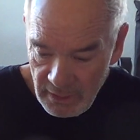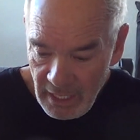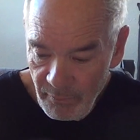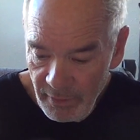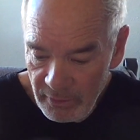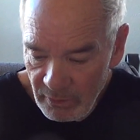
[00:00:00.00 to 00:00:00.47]

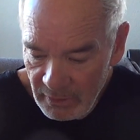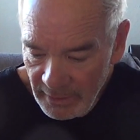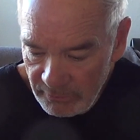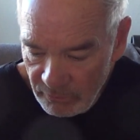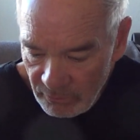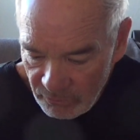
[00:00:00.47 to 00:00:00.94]
how I
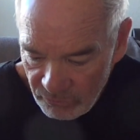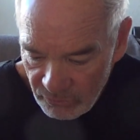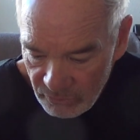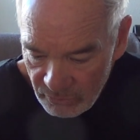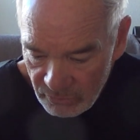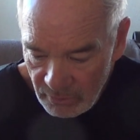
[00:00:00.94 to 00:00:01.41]
like
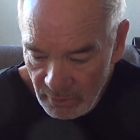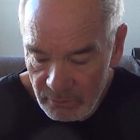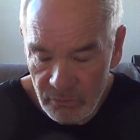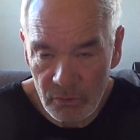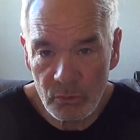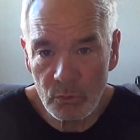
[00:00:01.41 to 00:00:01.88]
to,
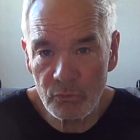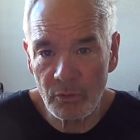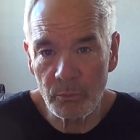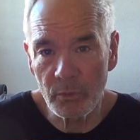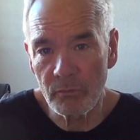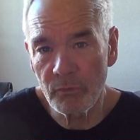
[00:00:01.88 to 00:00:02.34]
to do
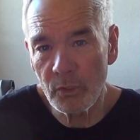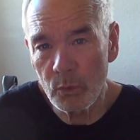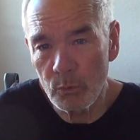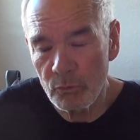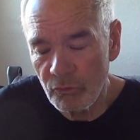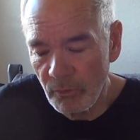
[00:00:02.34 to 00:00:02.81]
some
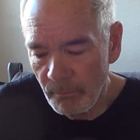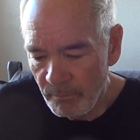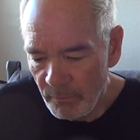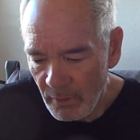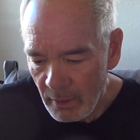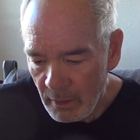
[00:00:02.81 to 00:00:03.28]
reviews,
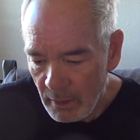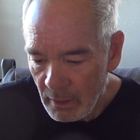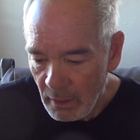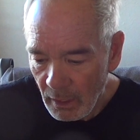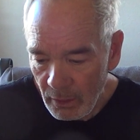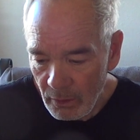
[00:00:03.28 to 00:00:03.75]

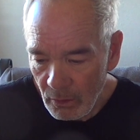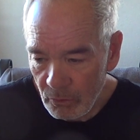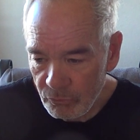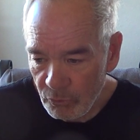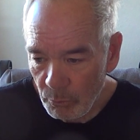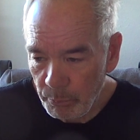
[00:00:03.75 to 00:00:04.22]
I
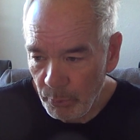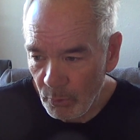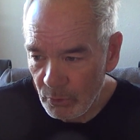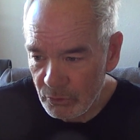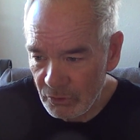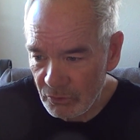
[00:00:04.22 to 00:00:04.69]
also
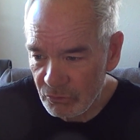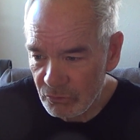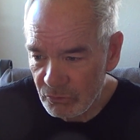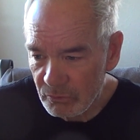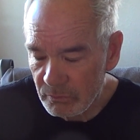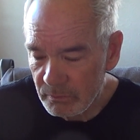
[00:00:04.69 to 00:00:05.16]
purchased
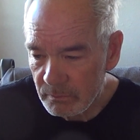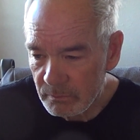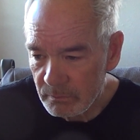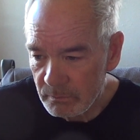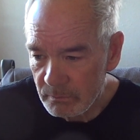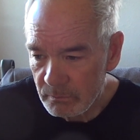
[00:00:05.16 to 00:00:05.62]

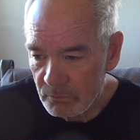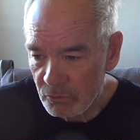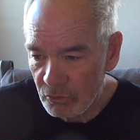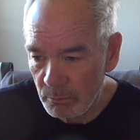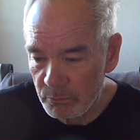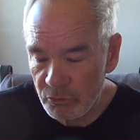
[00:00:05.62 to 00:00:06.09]

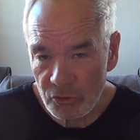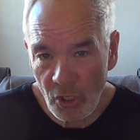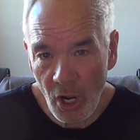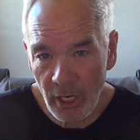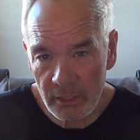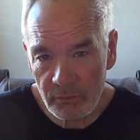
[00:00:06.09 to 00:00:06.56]
some
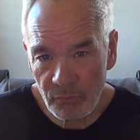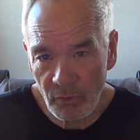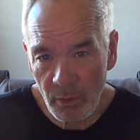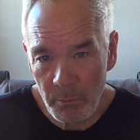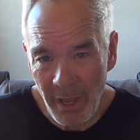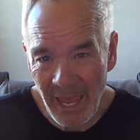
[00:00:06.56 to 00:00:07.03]
socks
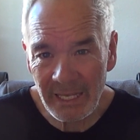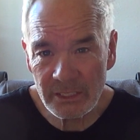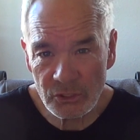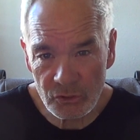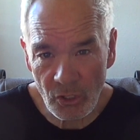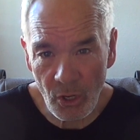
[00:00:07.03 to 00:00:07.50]
from
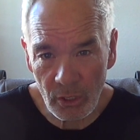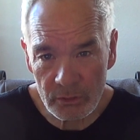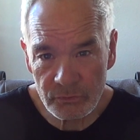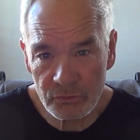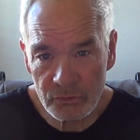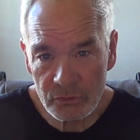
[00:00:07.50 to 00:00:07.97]

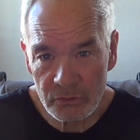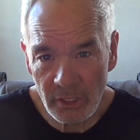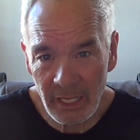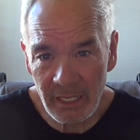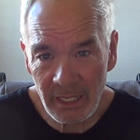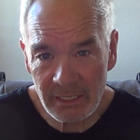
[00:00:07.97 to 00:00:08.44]
Assos,
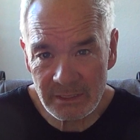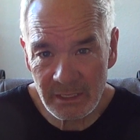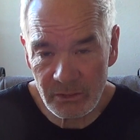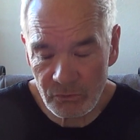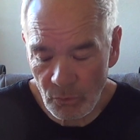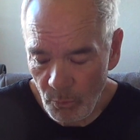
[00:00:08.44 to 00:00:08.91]

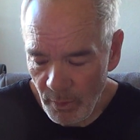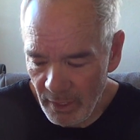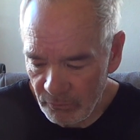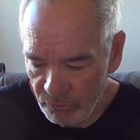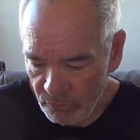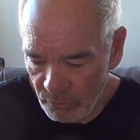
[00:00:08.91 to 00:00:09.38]

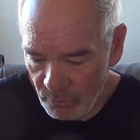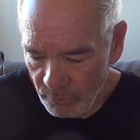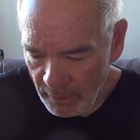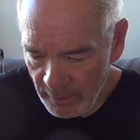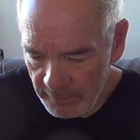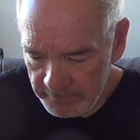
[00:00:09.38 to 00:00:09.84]
A-S-S-O-S,
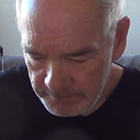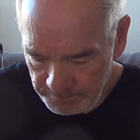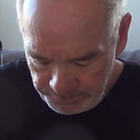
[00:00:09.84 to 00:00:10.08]
okay?